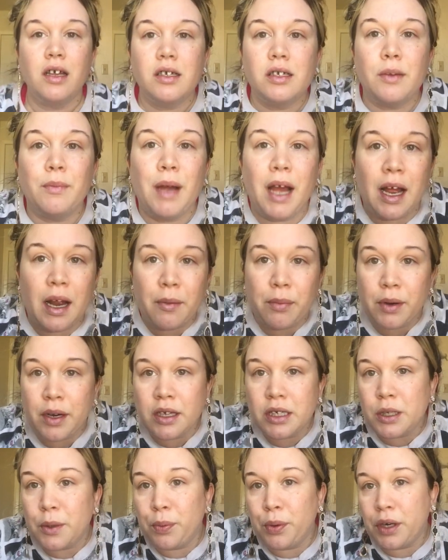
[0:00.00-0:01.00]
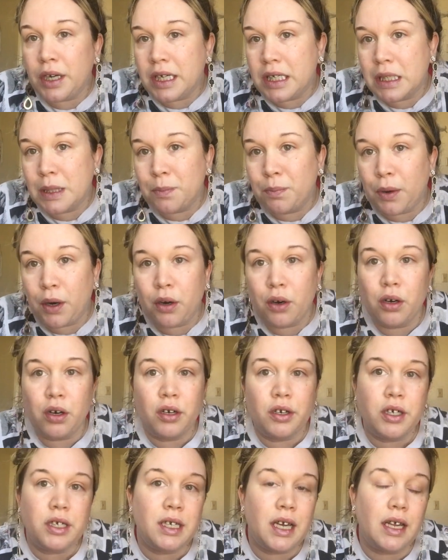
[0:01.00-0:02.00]
so my eyebrows are pretty
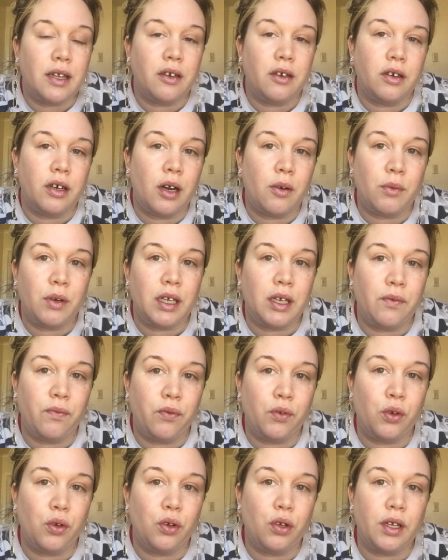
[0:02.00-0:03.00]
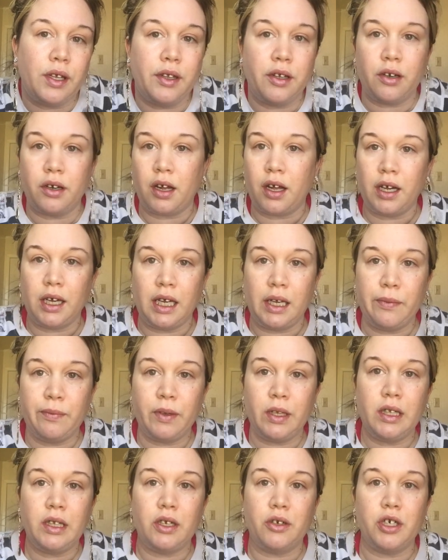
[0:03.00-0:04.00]
sparse and they're not really full and they're not
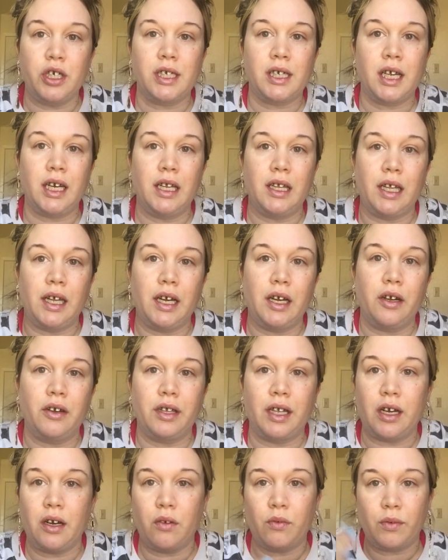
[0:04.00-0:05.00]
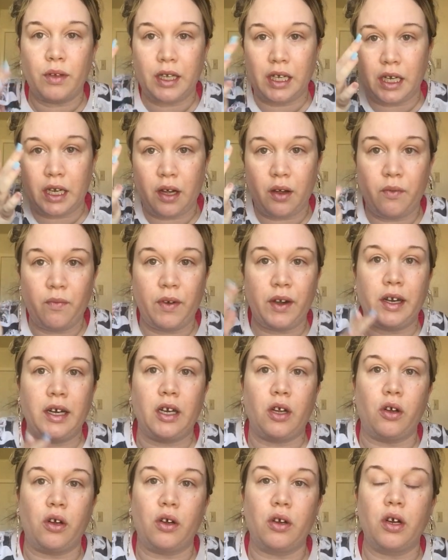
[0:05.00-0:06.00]
even. They're just kind of there. They don't really go very
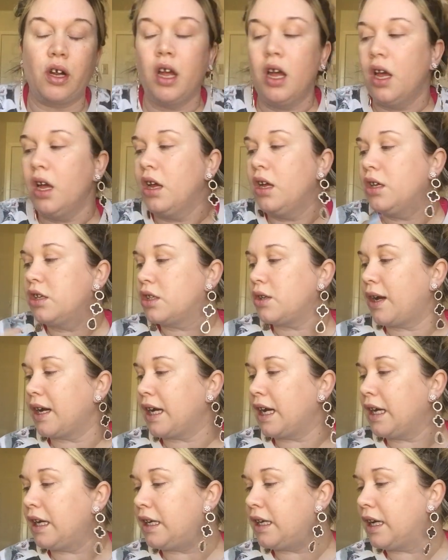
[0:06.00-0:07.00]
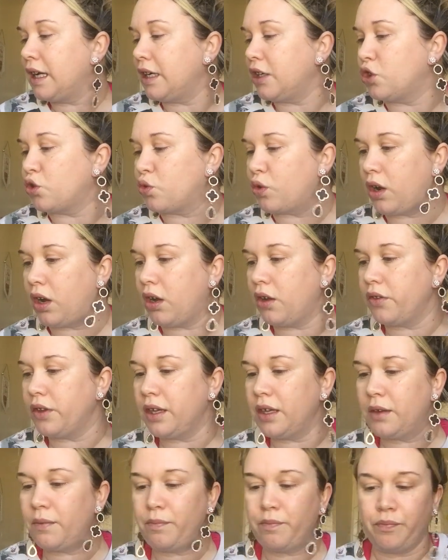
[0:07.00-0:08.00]
long. So I kind of like draw
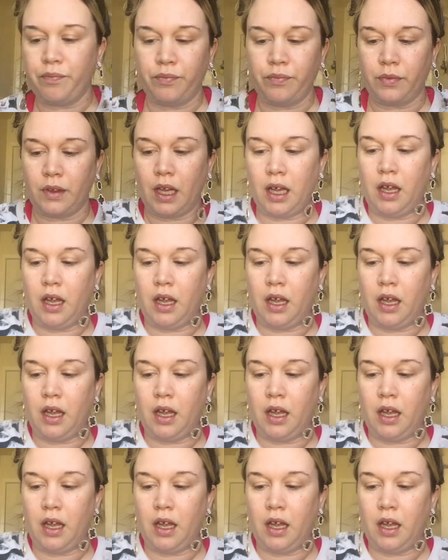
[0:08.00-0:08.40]
them.